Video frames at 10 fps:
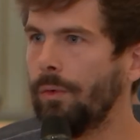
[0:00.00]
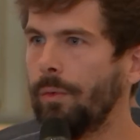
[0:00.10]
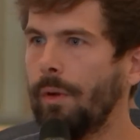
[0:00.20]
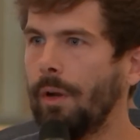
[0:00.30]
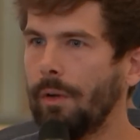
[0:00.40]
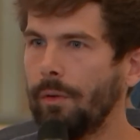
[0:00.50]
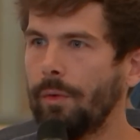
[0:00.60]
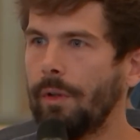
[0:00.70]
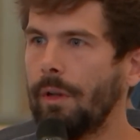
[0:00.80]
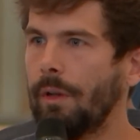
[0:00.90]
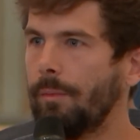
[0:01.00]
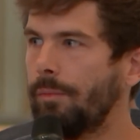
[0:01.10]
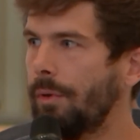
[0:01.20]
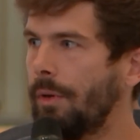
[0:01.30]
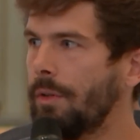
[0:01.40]
we are to getting
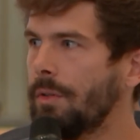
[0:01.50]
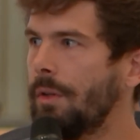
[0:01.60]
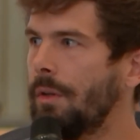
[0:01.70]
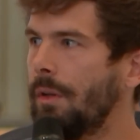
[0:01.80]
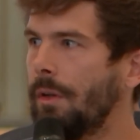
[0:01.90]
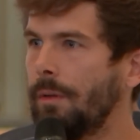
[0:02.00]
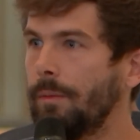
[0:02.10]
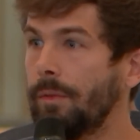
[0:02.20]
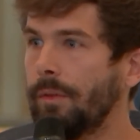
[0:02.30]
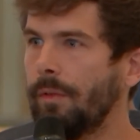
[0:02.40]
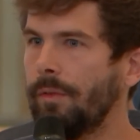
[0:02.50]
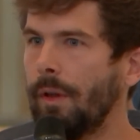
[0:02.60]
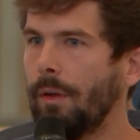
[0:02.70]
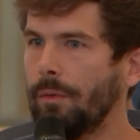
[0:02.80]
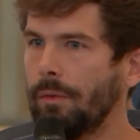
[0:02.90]
production stuff
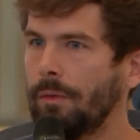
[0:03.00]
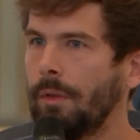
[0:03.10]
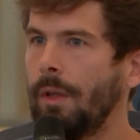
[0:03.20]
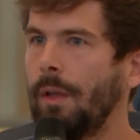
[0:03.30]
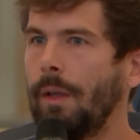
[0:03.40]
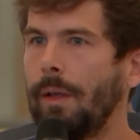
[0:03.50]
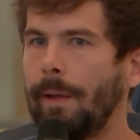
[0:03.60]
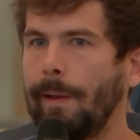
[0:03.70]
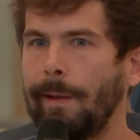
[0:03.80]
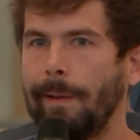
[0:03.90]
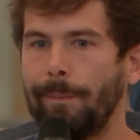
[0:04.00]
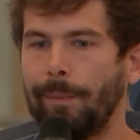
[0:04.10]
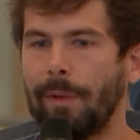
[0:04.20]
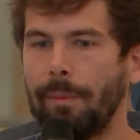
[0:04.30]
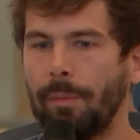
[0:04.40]
out.
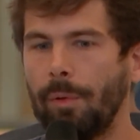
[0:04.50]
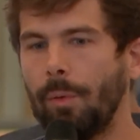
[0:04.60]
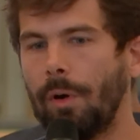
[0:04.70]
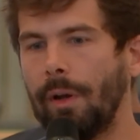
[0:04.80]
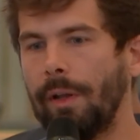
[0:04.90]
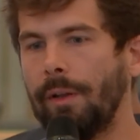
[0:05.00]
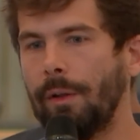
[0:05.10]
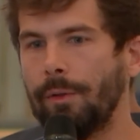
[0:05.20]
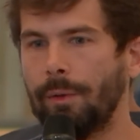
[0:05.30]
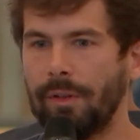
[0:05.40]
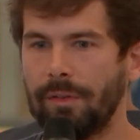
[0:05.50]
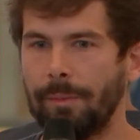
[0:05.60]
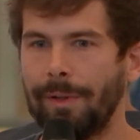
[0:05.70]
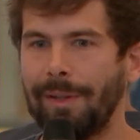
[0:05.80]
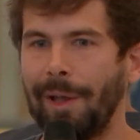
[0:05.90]
And people who are in
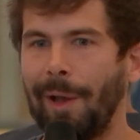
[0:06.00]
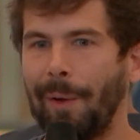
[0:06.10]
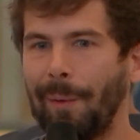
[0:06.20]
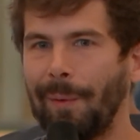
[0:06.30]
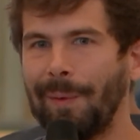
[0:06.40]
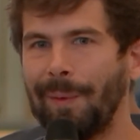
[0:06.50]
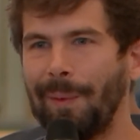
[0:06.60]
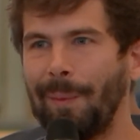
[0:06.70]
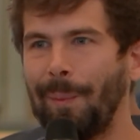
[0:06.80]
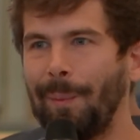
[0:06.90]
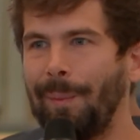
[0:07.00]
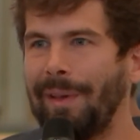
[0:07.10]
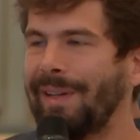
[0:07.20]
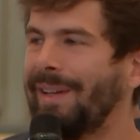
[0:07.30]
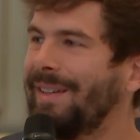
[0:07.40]
underestimate how
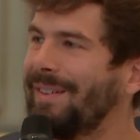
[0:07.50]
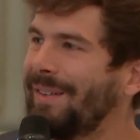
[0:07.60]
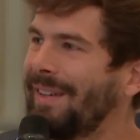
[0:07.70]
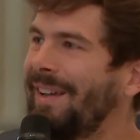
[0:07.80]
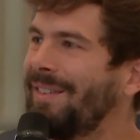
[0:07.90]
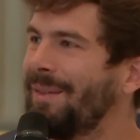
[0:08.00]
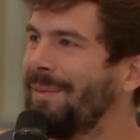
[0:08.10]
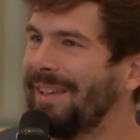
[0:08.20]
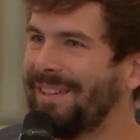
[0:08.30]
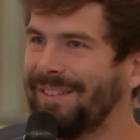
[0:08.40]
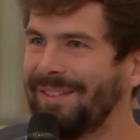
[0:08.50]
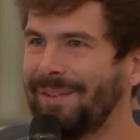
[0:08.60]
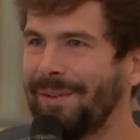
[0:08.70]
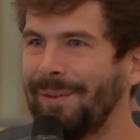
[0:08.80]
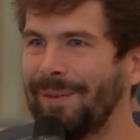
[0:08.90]
big the chasm is
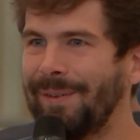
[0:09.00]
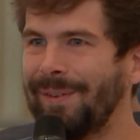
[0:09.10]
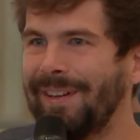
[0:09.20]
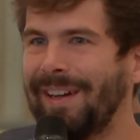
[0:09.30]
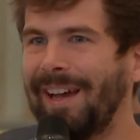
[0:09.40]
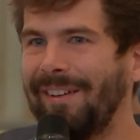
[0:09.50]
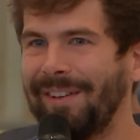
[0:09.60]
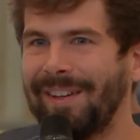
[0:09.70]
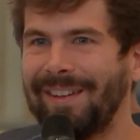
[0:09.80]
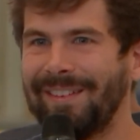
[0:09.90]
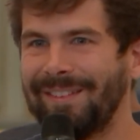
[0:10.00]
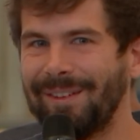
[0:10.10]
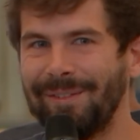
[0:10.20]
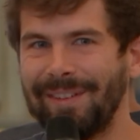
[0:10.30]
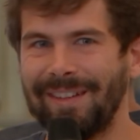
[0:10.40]
to having
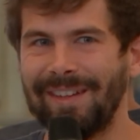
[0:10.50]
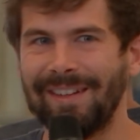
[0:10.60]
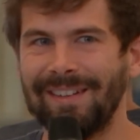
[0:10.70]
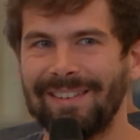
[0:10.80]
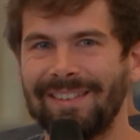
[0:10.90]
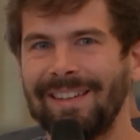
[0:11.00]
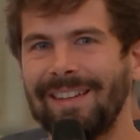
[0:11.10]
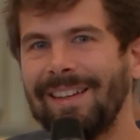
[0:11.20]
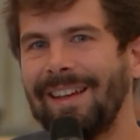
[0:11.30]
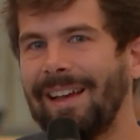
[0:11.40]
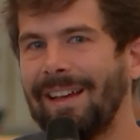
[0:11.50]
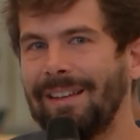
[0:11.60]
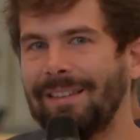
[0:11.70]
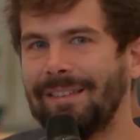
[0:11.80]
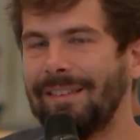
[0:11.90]
something that is
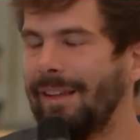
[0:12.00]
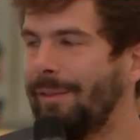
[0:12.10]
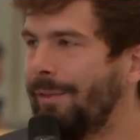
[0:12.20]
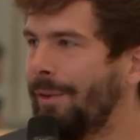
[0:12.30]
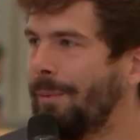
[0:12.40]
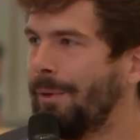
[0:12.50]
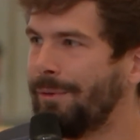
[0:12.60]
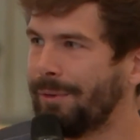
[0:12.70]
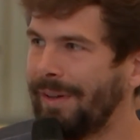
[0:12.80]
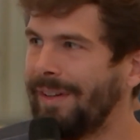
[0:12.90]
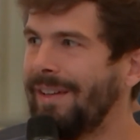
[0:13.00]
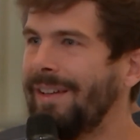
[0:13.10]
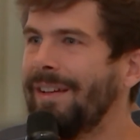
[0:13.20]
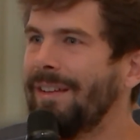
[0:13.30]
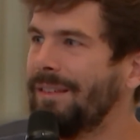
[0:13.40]
as developer
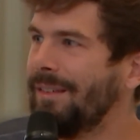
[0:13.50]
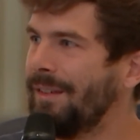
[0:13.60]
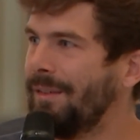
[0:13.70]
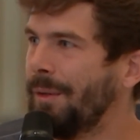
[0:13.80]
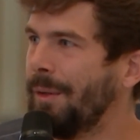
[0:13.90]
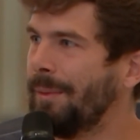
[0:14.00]
friendly as Ethereum.